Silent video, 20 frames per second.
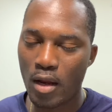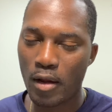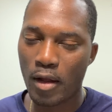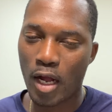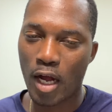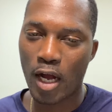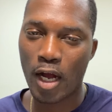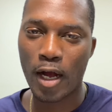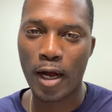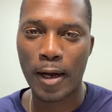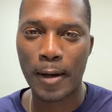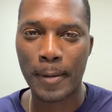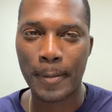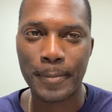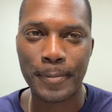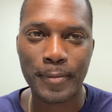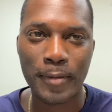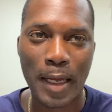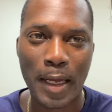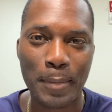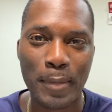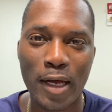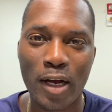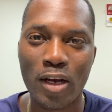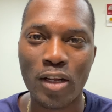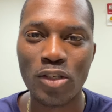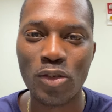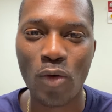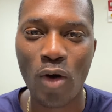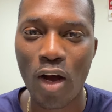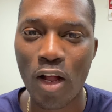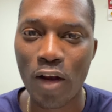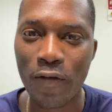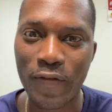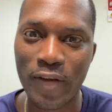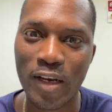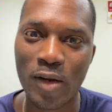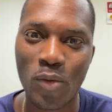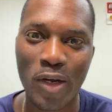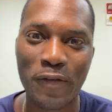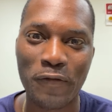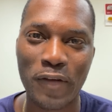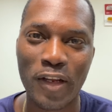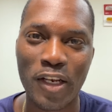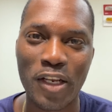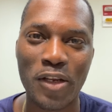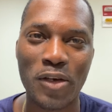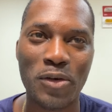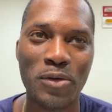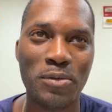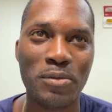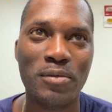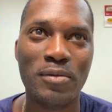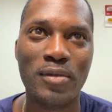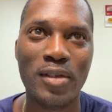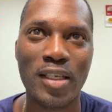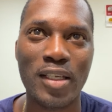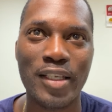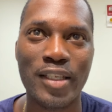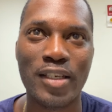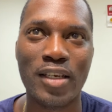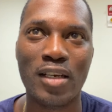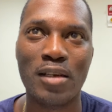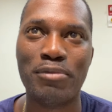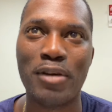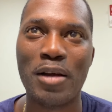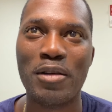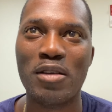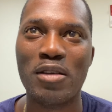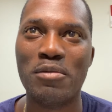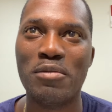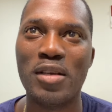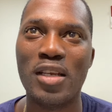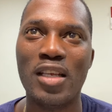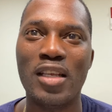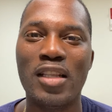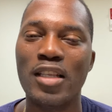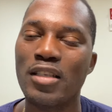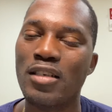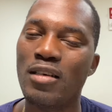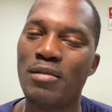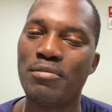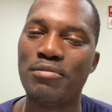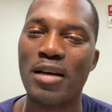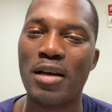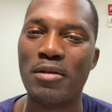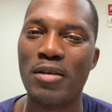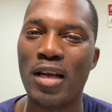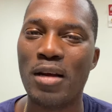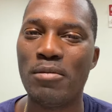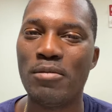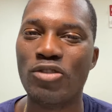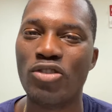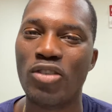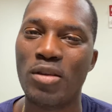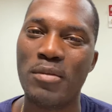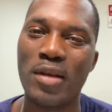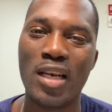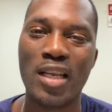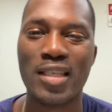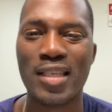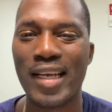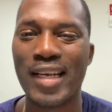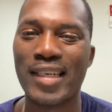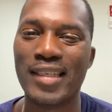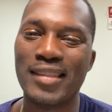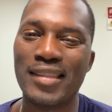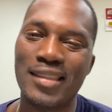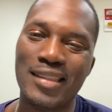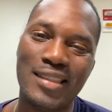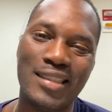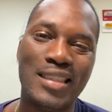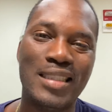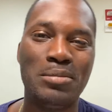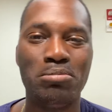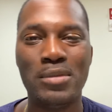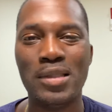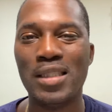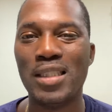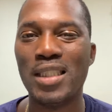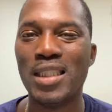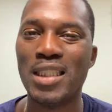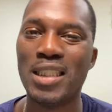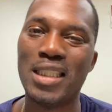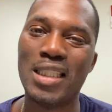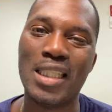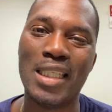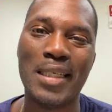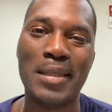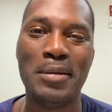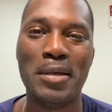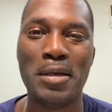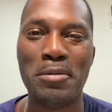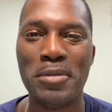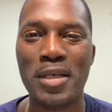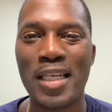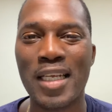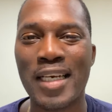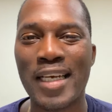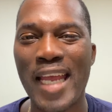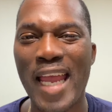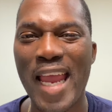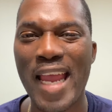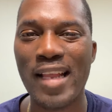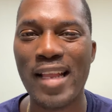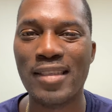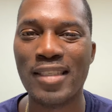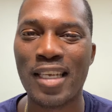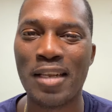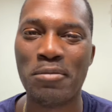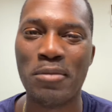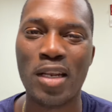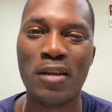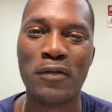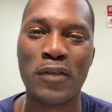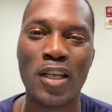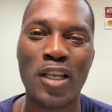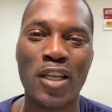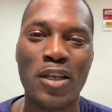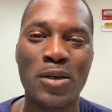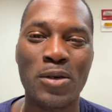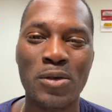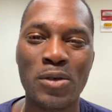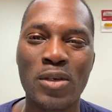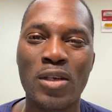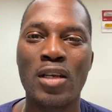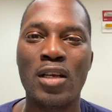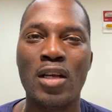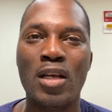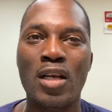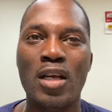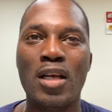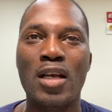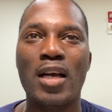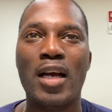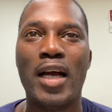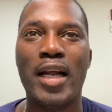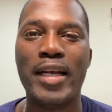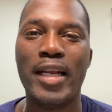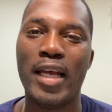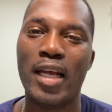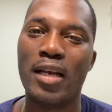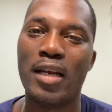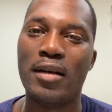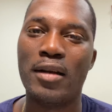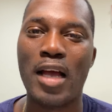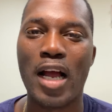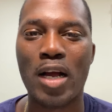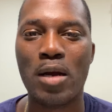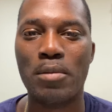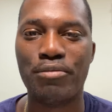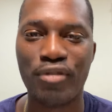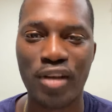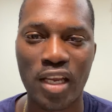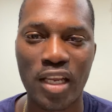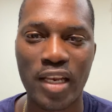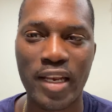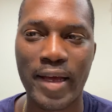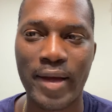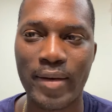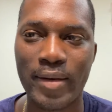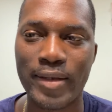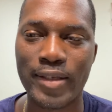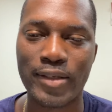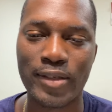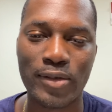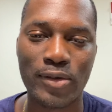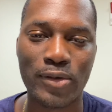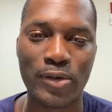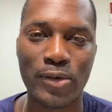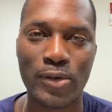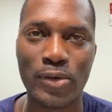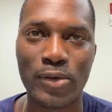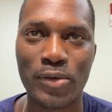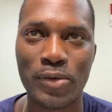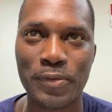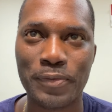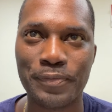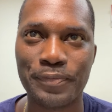I'm not gonna do all of it in one video. I'm gonna try to make this like a maybe like an 8-10 minute video, and then I can break it down into